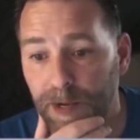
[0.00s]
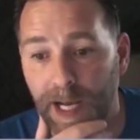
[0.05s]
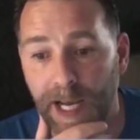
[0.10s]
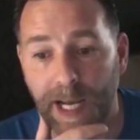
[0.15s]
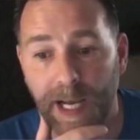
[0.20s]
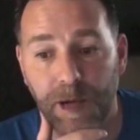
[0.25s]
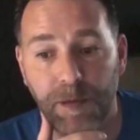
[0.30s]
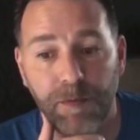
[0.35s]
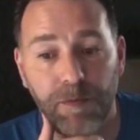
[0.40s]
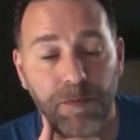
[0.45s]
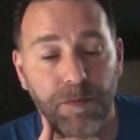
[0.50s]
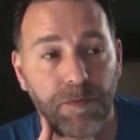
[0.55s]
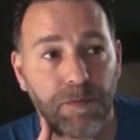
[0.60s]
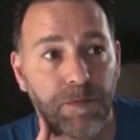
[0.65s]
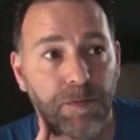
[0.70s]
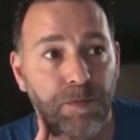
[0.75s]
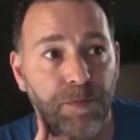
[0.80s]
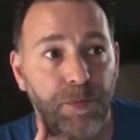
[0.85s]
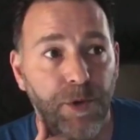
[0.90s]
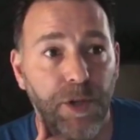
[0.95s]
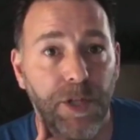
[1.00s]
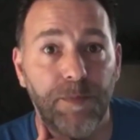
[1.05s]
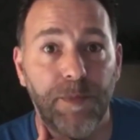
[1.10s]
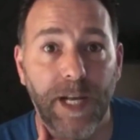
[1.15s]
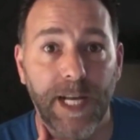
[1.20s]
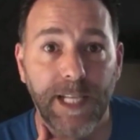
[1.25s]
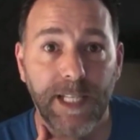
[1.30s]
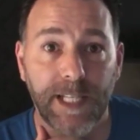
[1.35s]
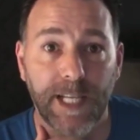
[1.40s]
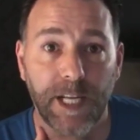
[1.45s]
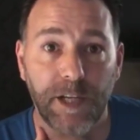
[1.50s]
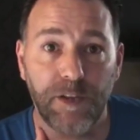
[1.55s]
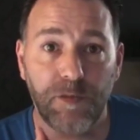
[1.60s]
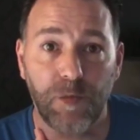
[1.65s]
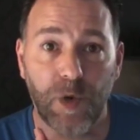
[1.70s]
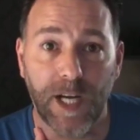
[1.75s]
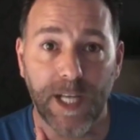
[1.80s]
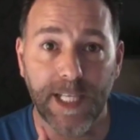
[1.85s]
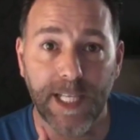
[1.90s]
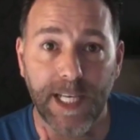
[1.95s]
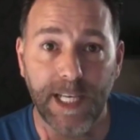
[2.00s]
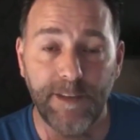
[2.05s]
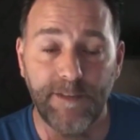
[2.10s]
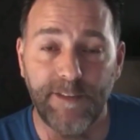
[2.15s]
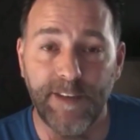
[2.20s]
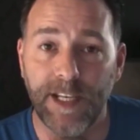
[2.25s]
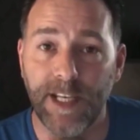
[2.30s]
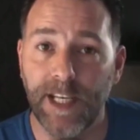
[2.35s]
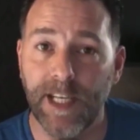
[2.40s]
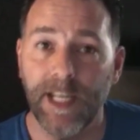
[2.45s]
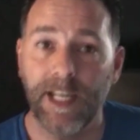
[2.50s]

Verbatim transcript: um, putting the price down of YDF.